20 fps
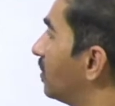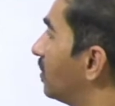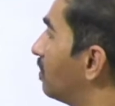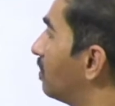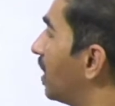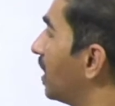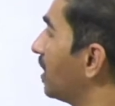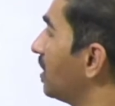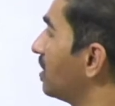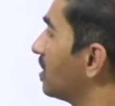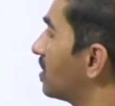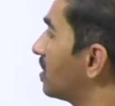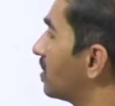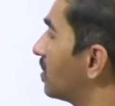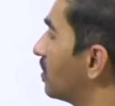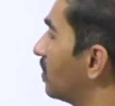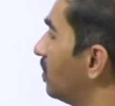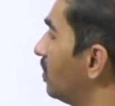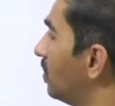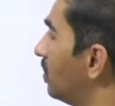Minus
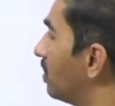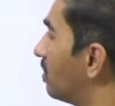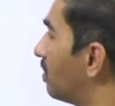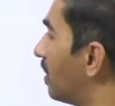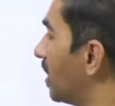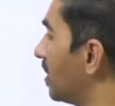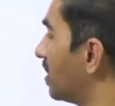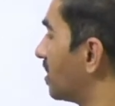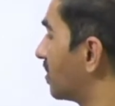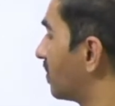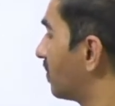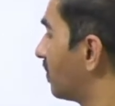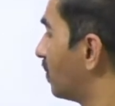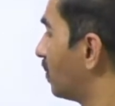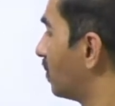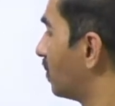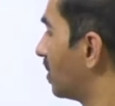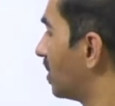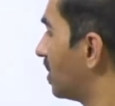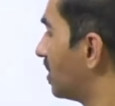2 minus
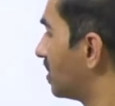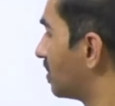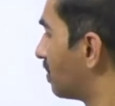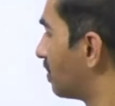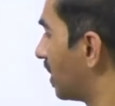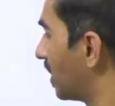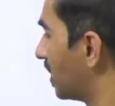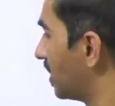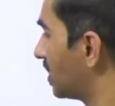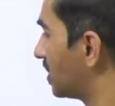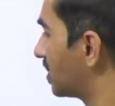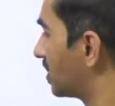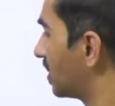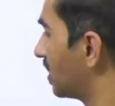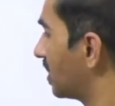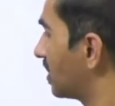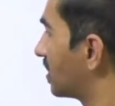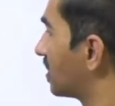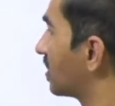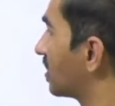4 is minus
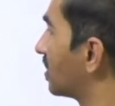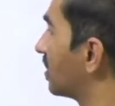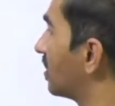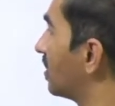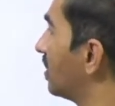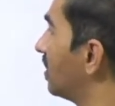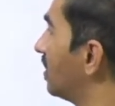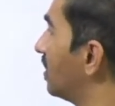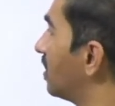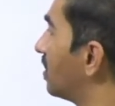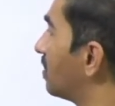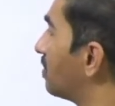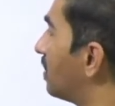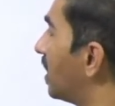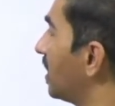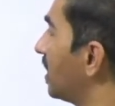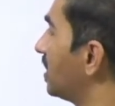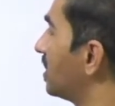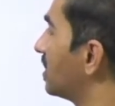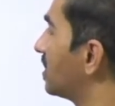6.
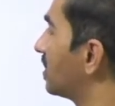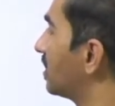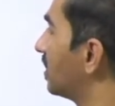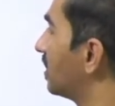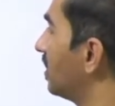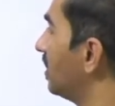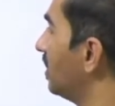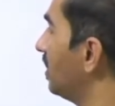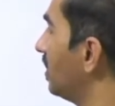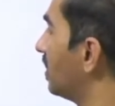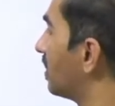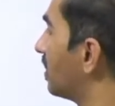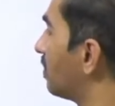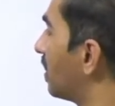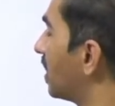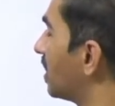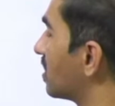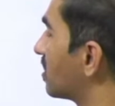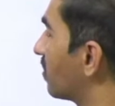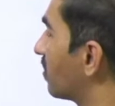Minus 3
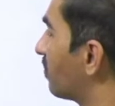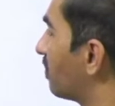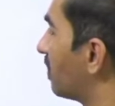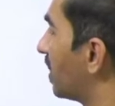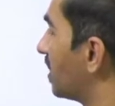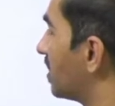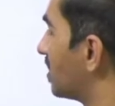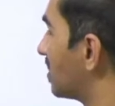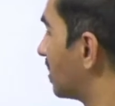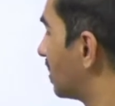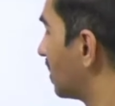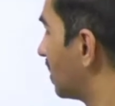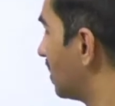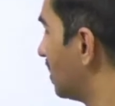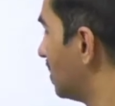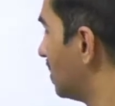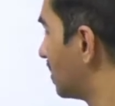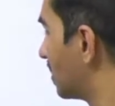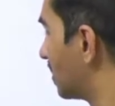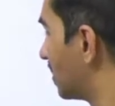minus of minus 3
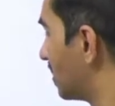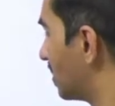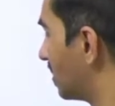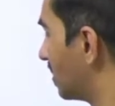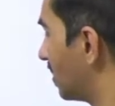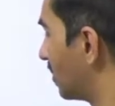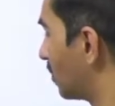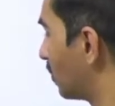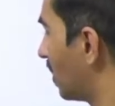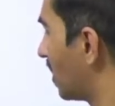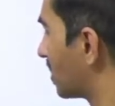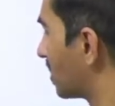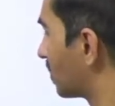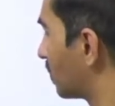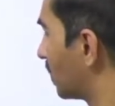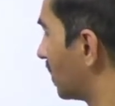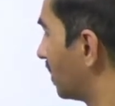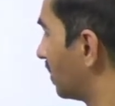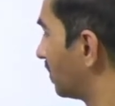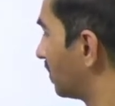is 0
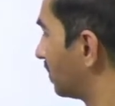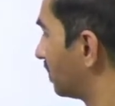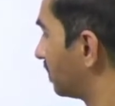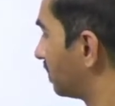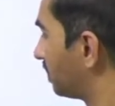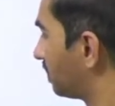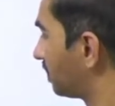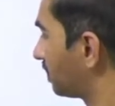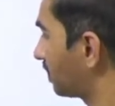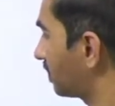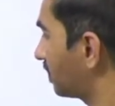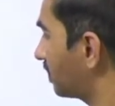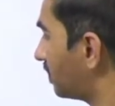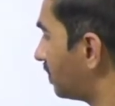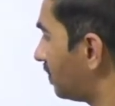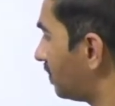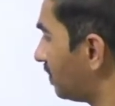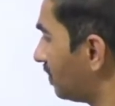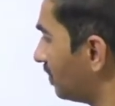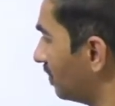as
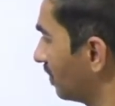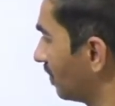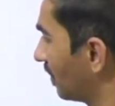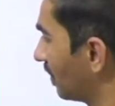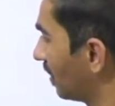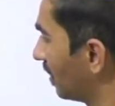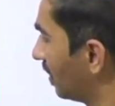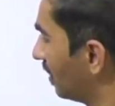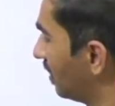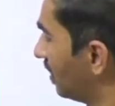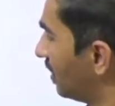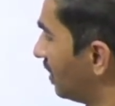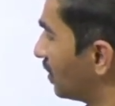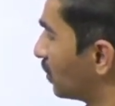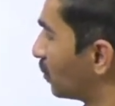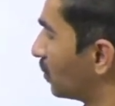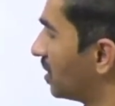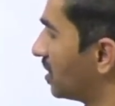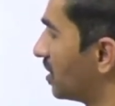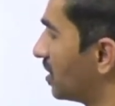well.
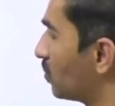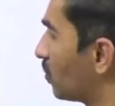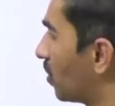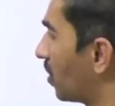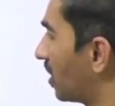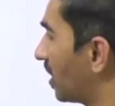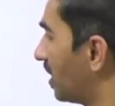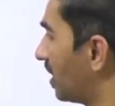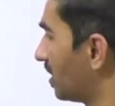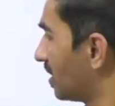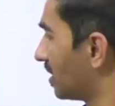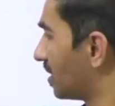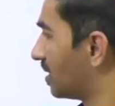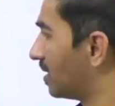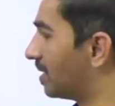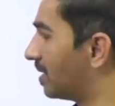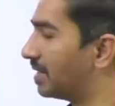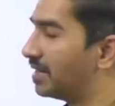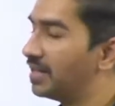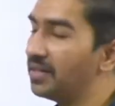So this is what our
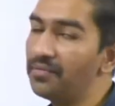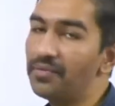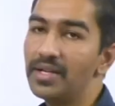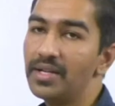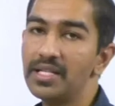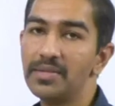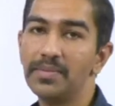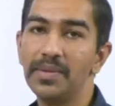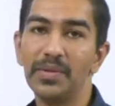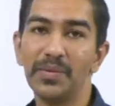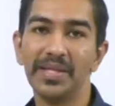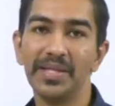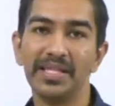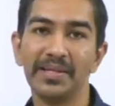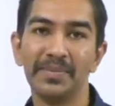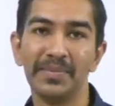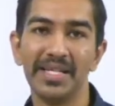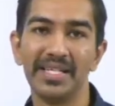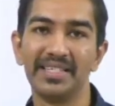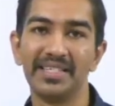difference between
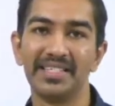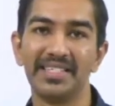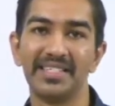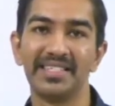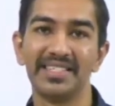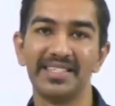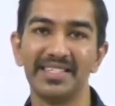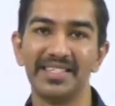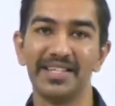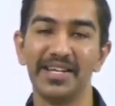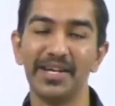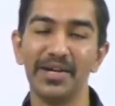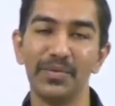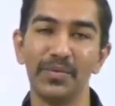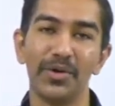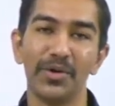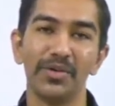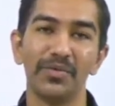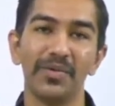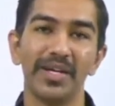the matrices. Now
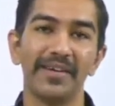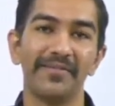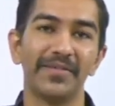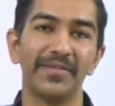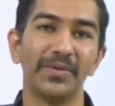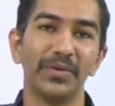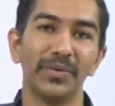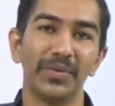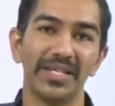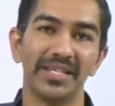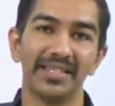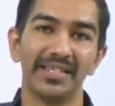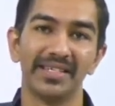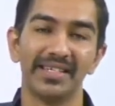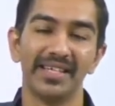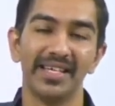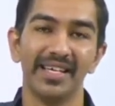what we have to do here?